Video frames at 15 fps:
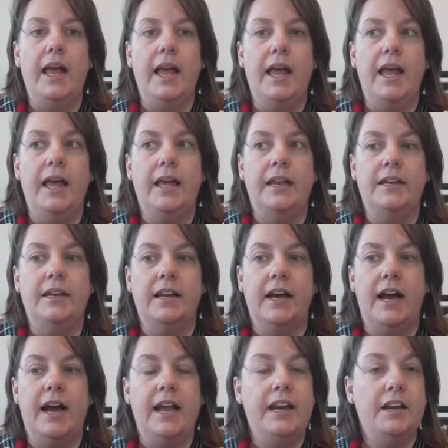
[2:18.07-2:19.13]
And
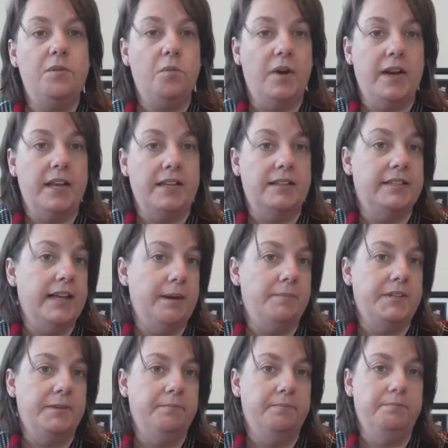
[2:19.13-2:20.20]
I didn't want to
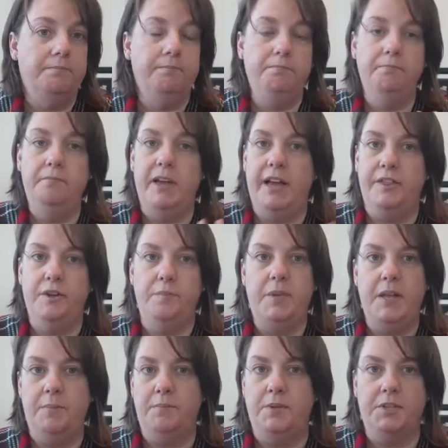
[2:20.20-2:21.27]
accept other
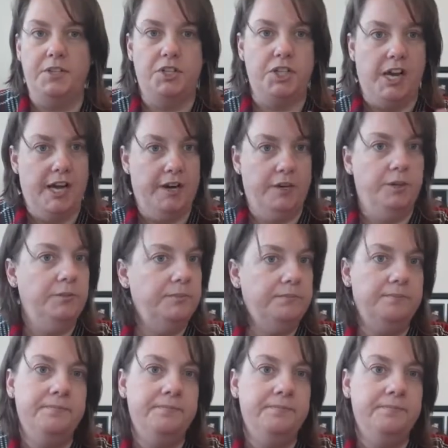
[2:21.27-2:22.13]
people's shadow.